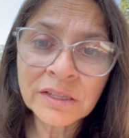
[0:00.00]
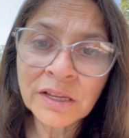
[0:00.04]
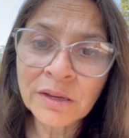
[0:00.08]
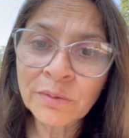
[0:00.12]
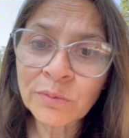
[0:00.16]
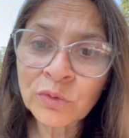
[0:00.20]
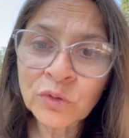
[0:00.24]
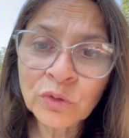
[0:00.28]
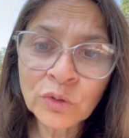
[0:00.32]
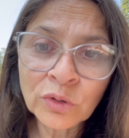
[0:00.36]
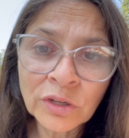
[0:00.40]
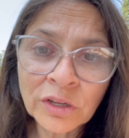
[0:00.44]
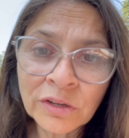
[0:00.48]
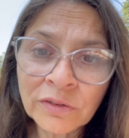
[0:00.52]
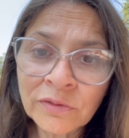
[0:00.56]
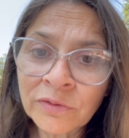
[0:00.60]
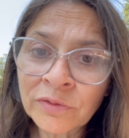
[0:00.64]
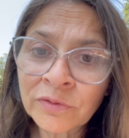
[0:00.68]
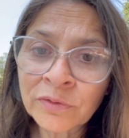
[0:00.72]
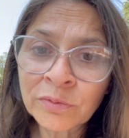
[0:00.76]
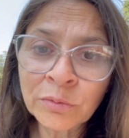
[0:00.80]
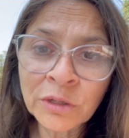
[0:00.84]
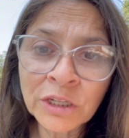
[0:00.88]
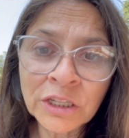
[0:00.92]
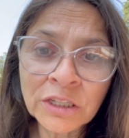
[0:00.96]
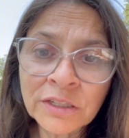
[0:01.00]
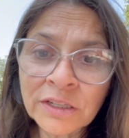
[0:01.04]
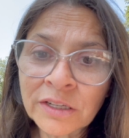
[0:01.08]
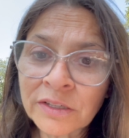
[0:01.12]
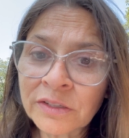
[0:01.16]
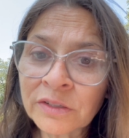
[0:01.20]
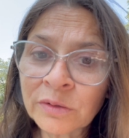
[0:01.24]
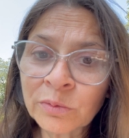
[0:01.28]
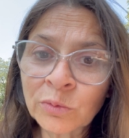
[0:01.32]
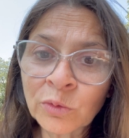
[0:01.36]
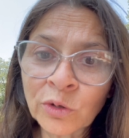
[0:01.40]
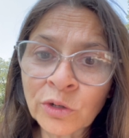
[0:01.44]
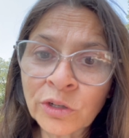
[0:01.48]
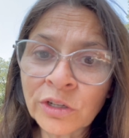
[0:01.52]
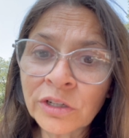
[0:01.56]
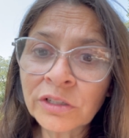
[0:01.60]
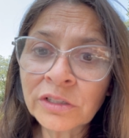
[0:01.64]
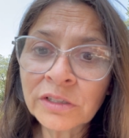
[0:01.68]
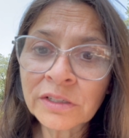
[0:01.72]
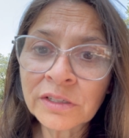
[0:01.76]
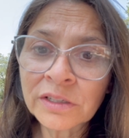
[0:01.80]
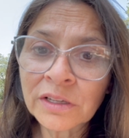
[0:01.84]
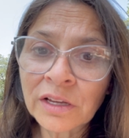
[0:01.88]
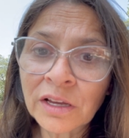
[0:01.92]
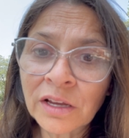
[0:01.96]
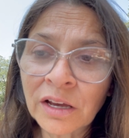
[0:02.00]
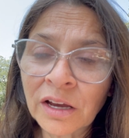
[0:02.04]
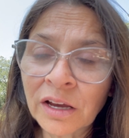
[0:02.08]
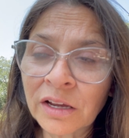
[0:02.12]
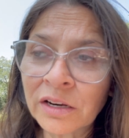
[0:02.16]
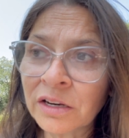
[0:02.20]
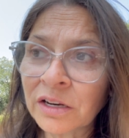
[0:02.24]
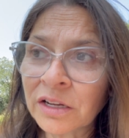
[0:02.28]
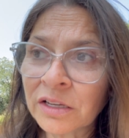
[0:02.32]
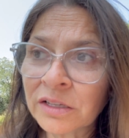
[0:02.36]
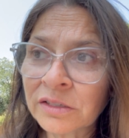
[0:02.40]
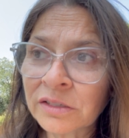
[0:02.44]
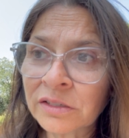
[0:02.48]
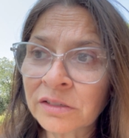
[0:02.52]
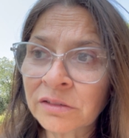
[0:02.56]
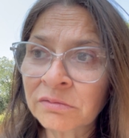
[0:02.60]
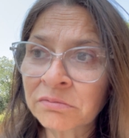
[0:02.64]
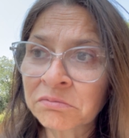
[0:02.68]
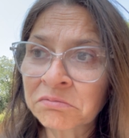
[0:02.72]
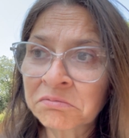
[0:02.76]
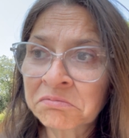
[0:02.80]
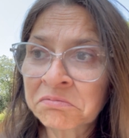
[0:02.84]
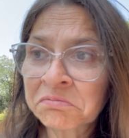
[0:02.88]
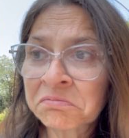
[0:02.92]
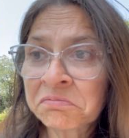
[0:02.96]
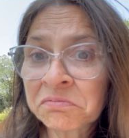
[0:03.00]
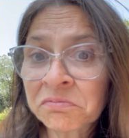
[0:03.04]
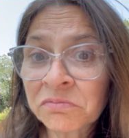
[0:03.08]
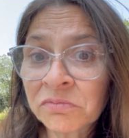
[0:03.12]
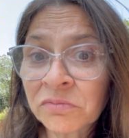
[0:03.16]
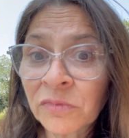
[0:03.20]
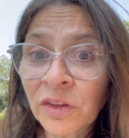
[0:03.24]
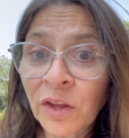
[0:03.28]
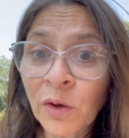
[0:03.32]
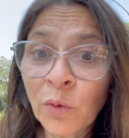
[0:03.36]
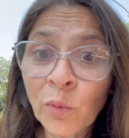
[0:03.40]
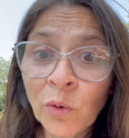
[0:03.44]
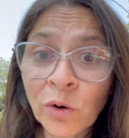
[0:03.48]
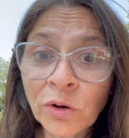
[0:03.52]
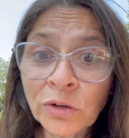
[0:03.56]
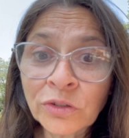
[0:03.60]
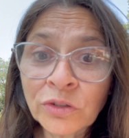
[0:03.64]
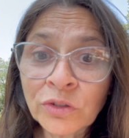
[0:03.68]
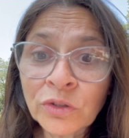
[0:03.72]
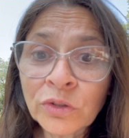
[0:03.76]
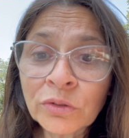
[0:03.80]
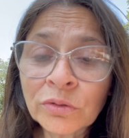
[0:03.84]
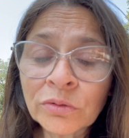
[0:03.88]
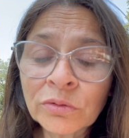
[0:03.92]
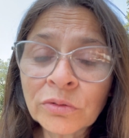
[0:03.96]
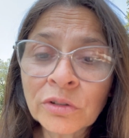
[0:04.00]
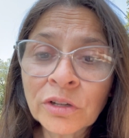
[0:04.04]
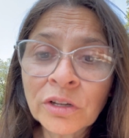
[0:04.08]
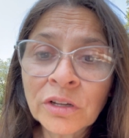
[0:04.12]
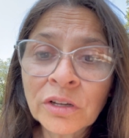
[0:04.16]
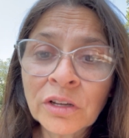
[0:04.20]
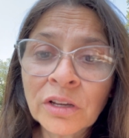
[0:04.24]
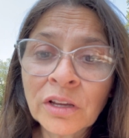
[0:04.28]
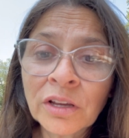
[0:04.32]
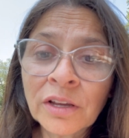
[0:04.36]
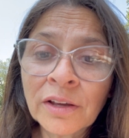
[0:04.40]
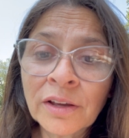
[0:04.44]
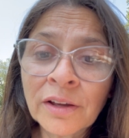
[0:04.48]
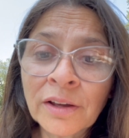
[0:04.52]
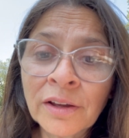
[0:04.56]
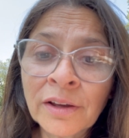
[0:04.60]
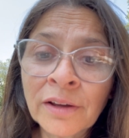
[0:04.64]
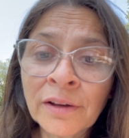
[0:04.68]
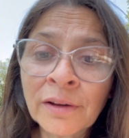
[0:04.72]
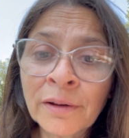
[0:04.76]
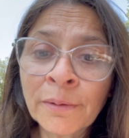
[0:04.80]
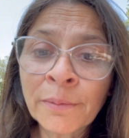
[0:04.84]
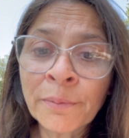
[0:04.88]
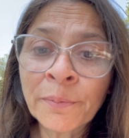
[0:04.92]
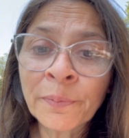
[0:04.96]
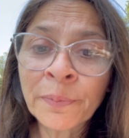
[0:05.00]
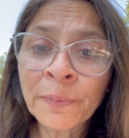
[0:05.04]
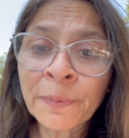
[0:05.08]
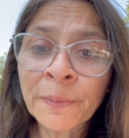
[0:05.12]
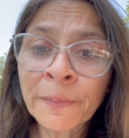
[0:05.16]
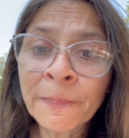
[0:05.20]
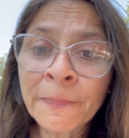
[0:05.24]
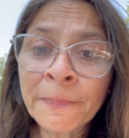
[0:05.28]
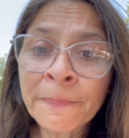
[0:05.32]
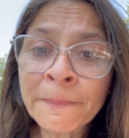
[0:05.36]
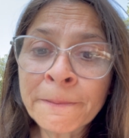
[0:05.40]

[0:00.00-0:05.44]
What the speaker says: them to give me testimonials unless they want to. And